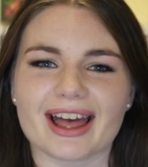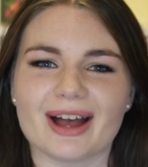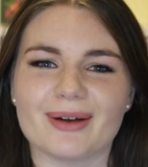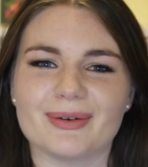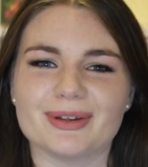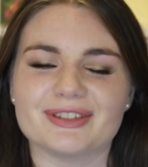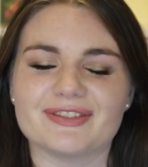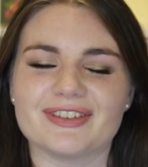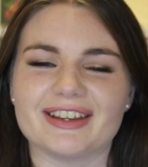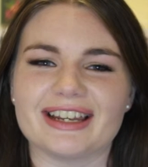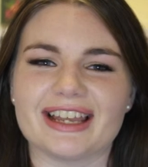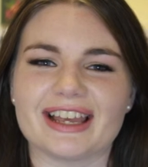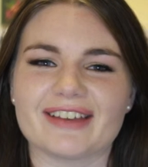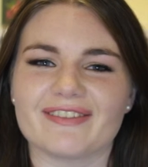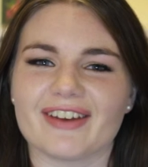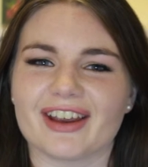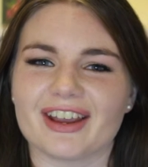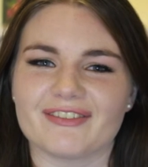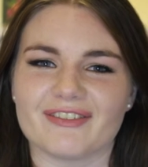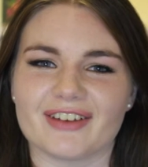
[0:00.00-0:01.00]
I was feeling
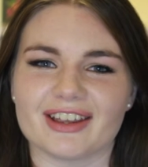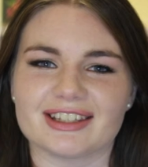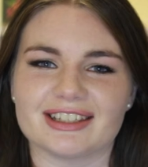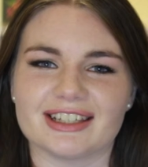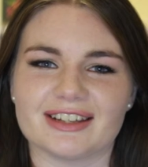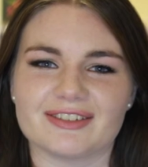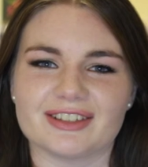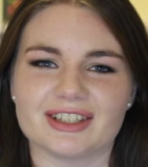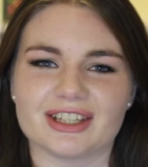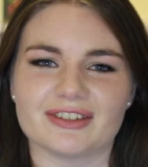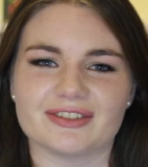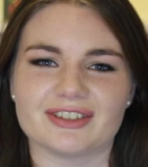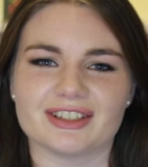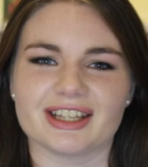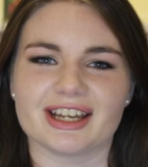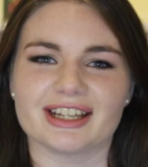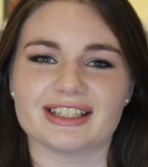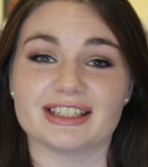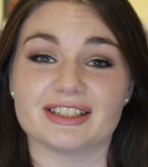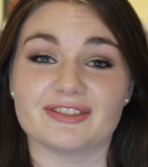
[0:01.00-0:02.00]
very festive, so I've
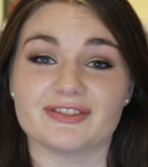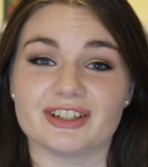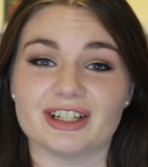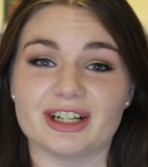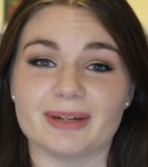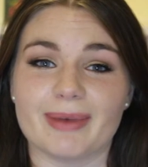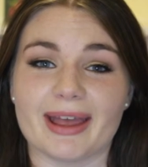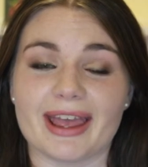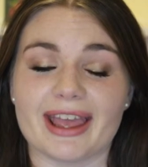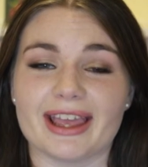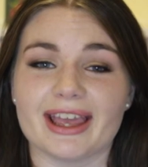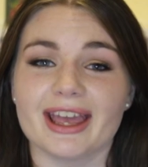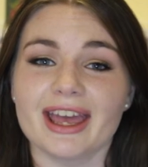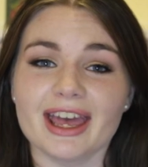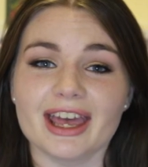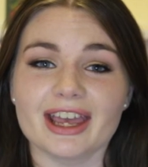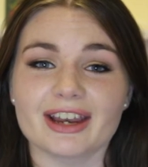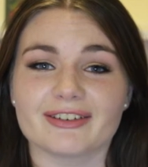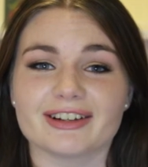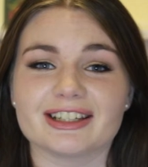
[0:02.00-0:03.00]
decided to film a
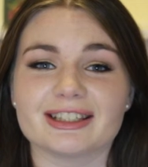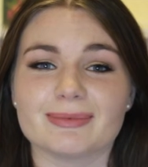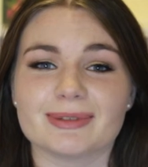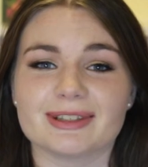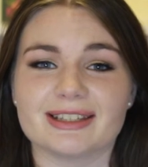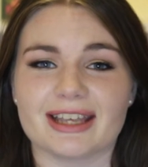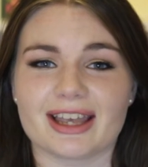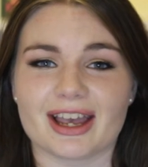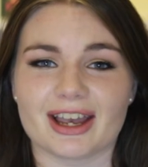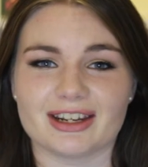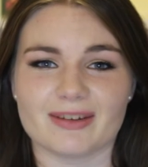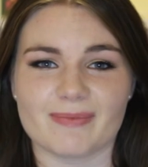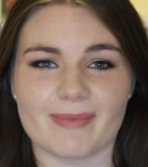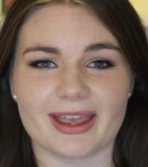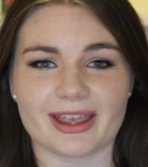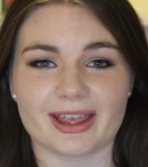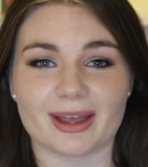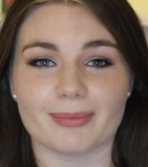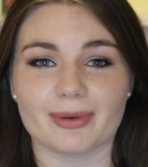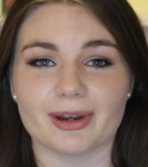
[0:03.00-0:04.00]
Christmassy kind of
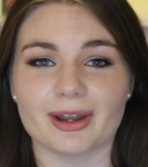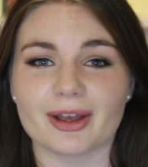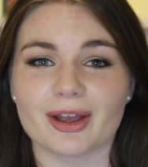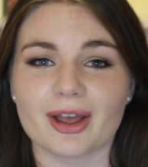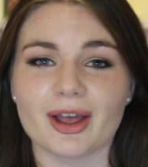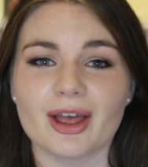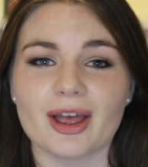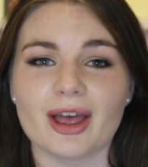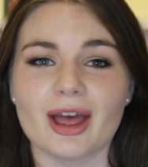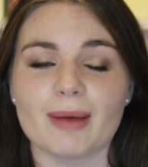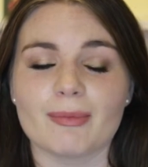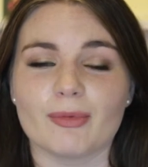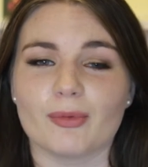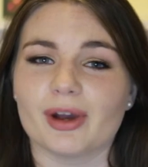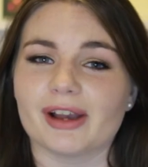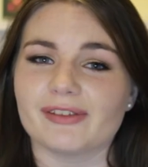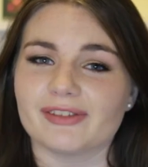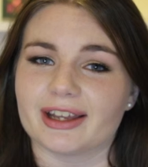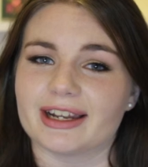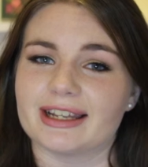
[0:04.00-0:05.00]
makeup look. But
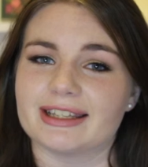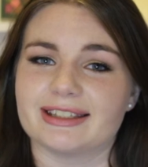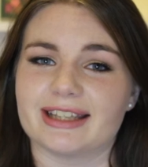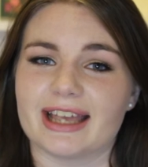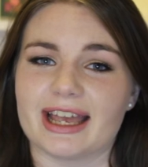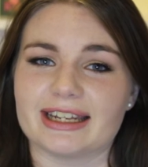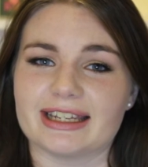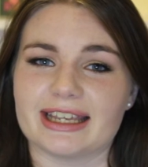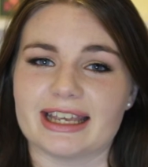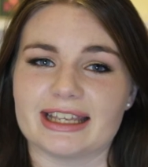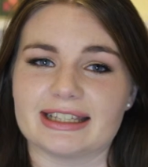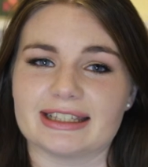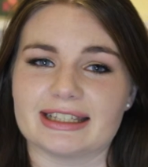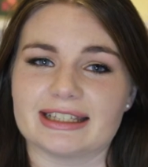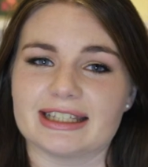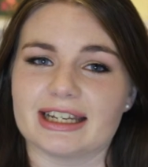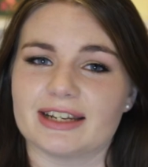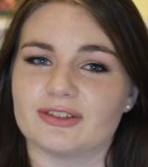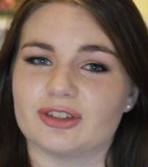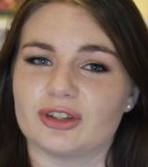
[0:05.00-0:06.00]
what I've done instead is,
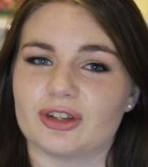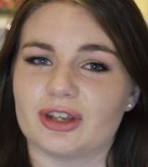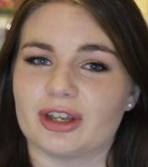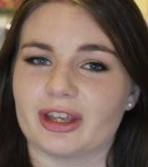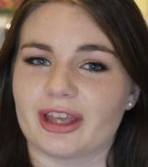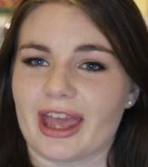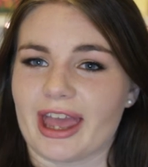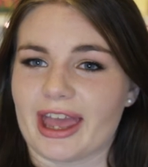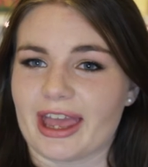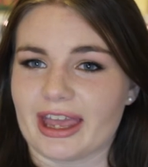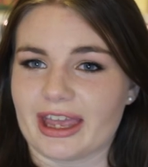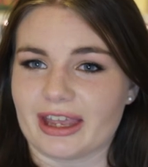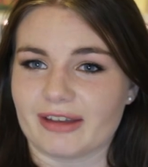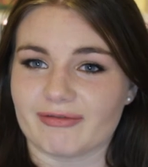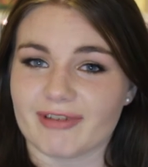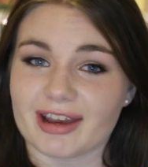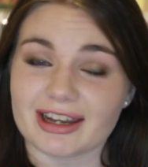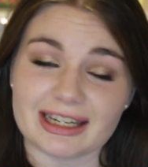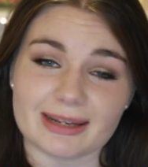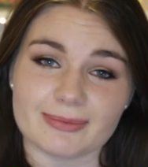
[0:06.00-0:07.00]
instead of doing a
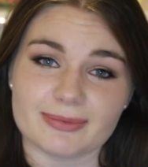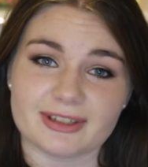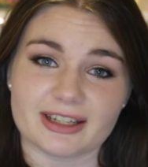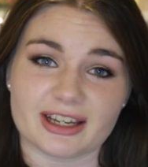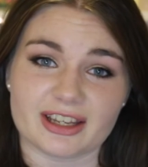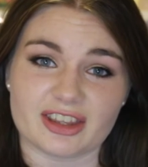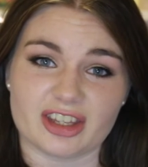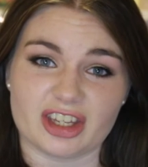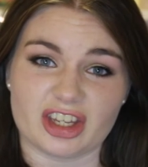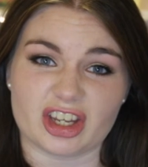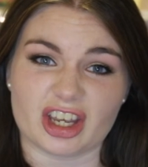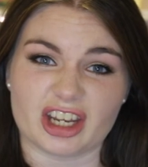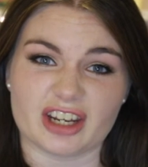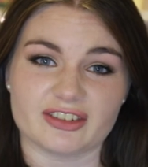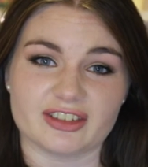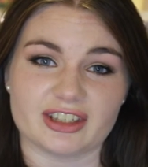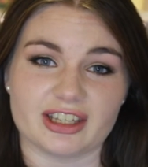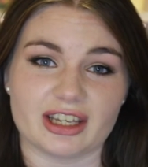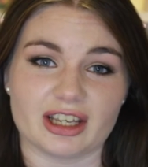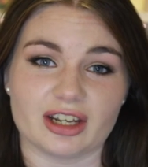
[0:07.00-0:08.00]
red lipstick that you kind
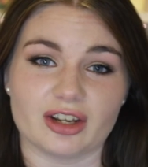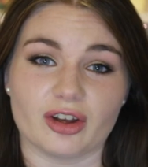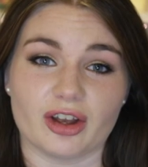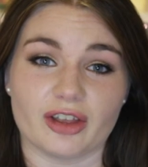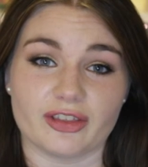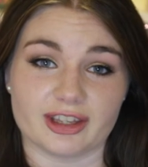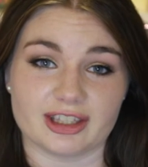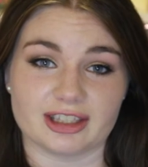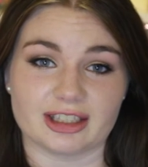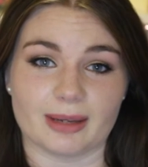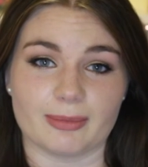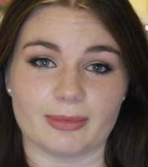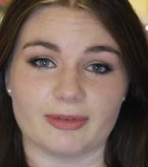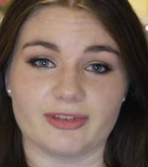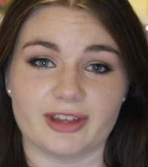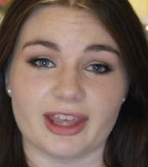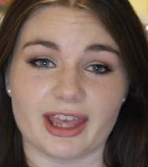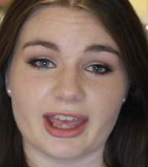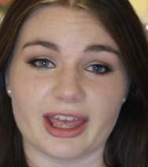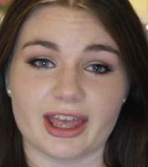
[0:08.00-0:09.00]
of see a lot at this time
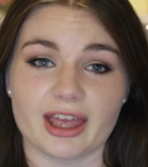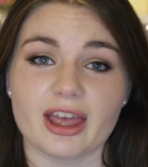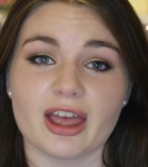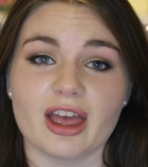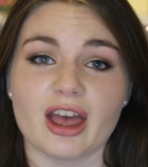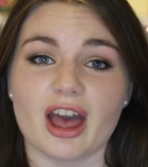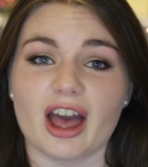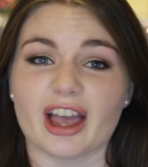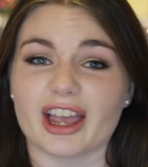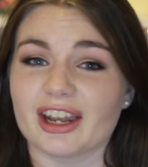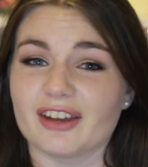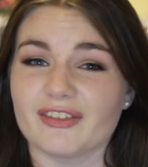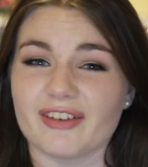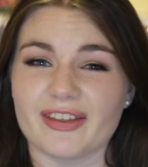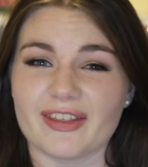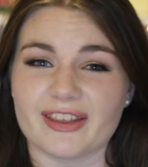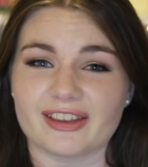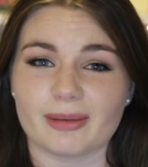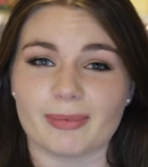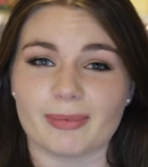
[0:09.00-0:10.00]
of year, I kind of
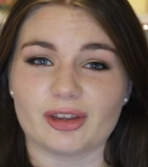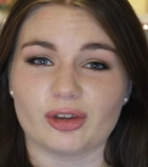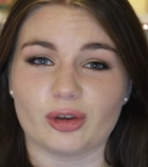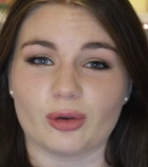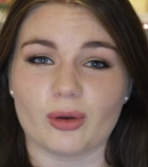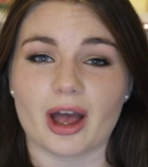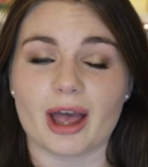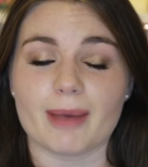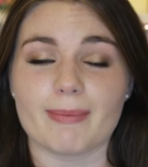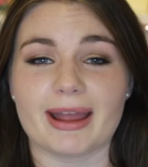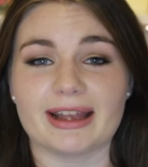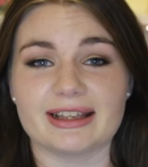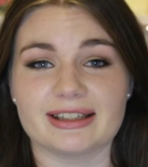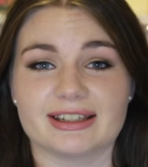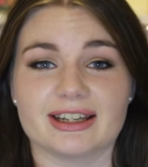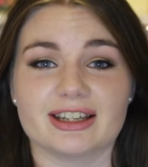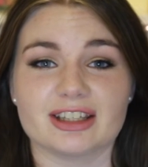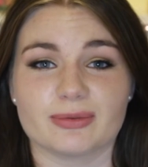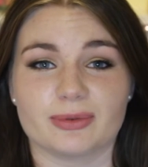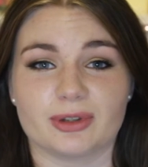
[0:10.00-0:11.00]
find that's too high
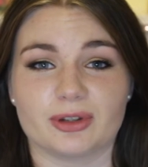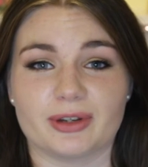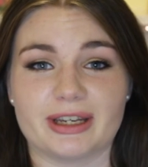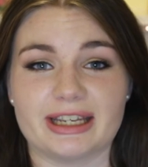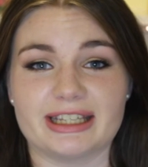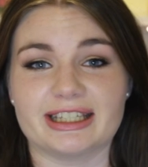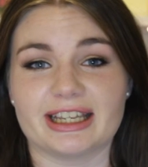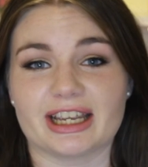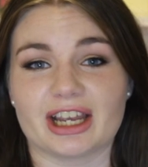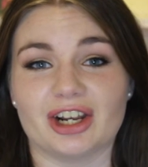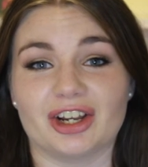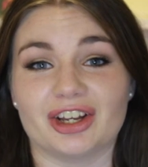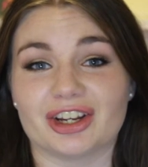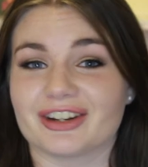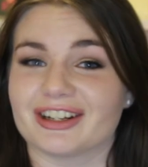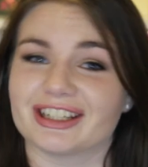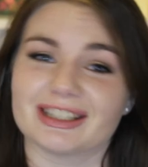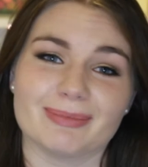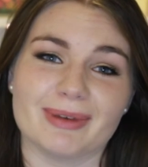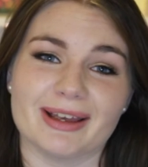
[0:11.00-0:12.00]
maintenance when you're eating a lot
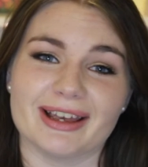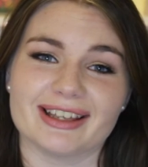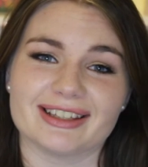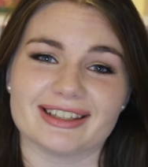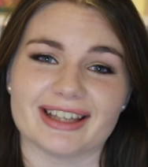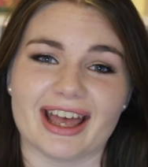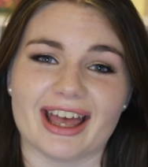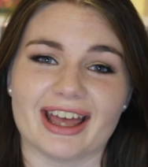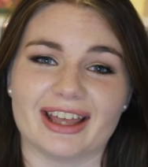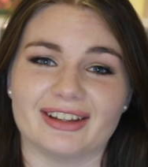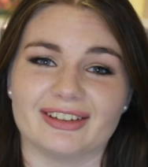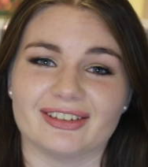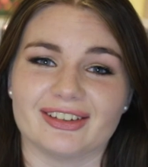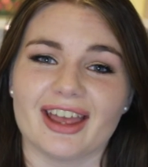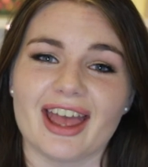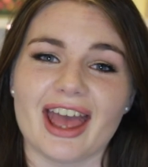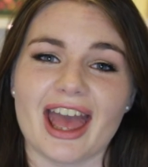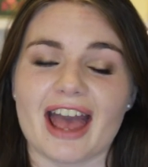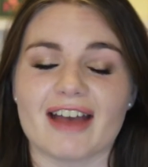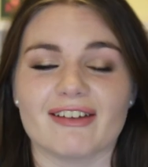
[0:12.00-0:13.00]
of Christmas and
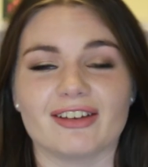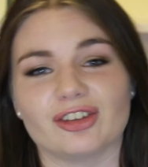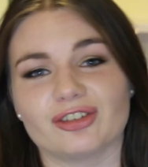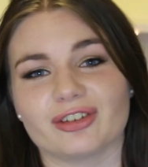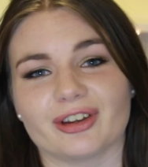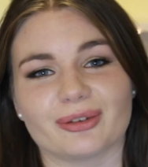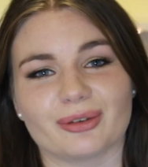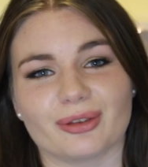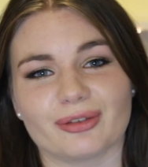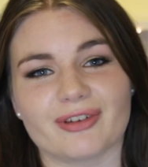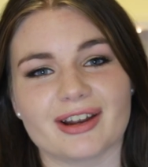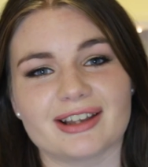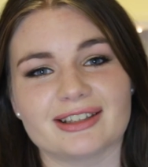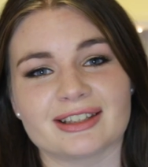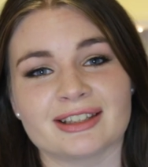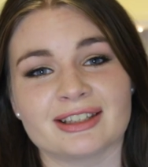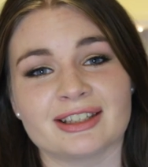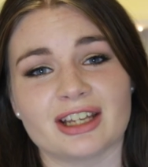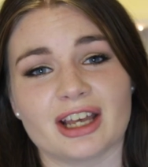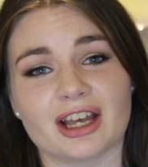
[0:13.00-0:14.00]
having drinks with
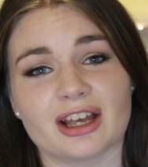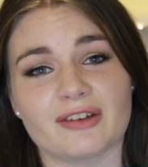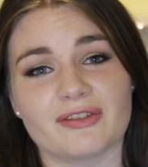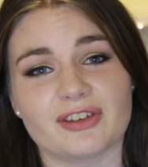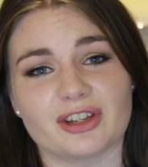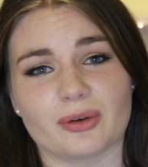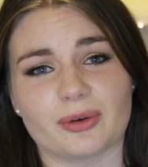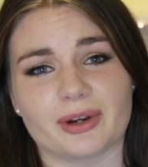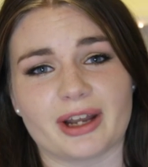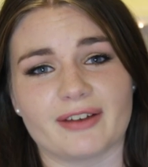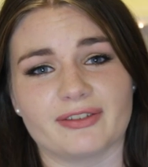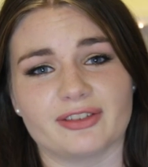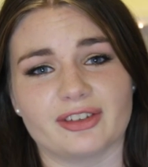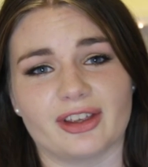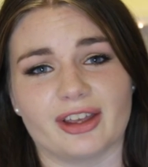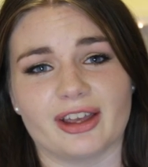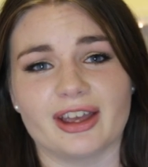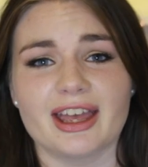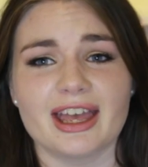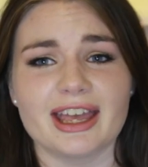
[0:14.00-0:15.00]
friends and stuff. You don't want to have
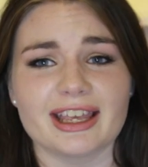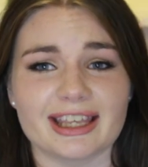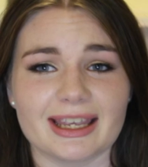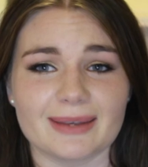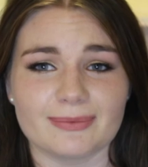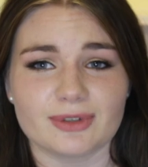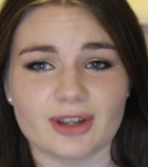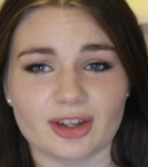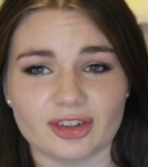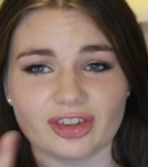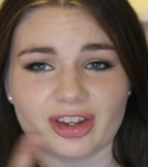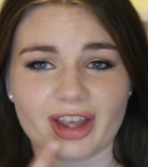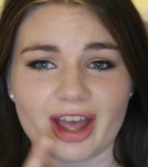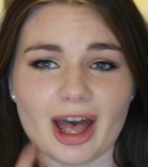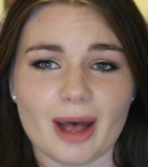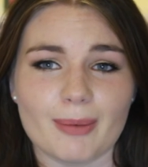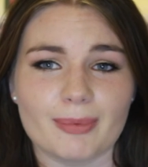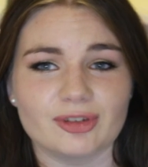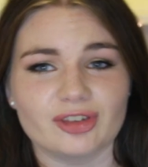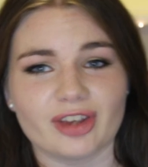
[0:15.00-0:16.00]
to keep touching it
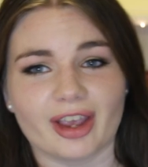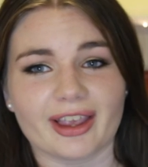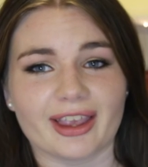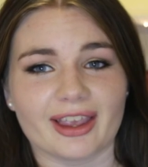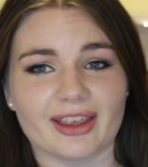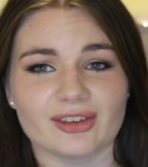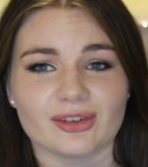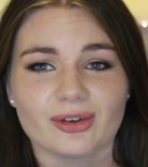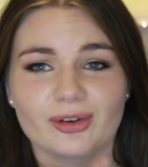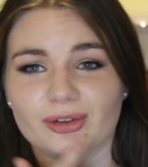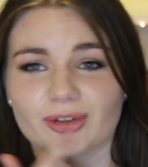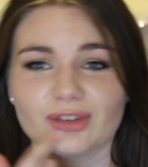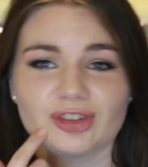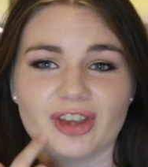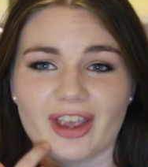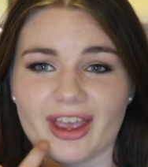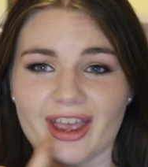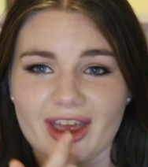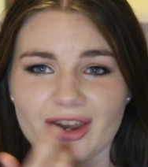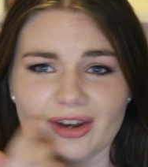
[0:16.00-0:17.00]
up and checking it's not on your
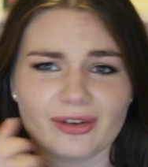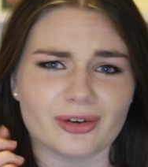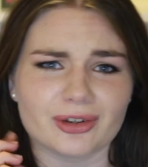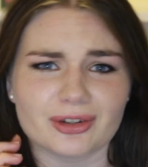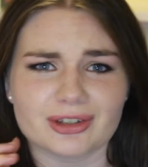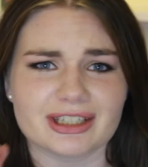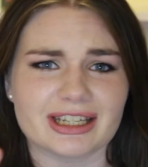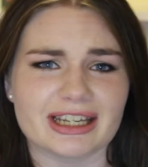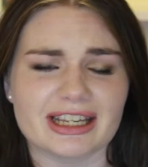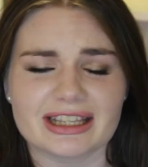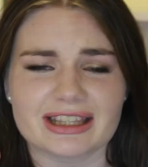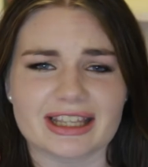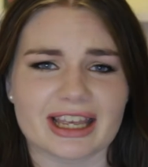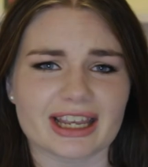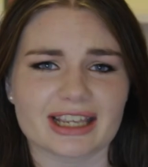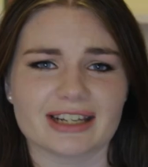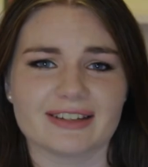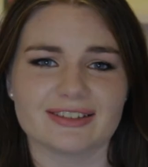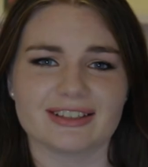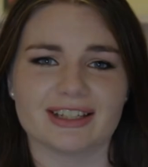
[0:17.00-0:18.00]
chin or on your teeth,
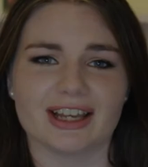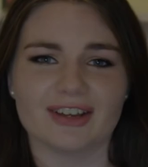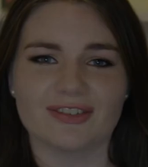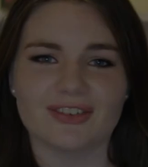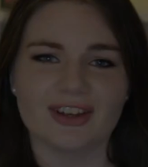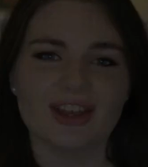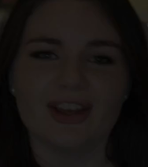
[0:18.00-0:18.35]
that kind of stuff.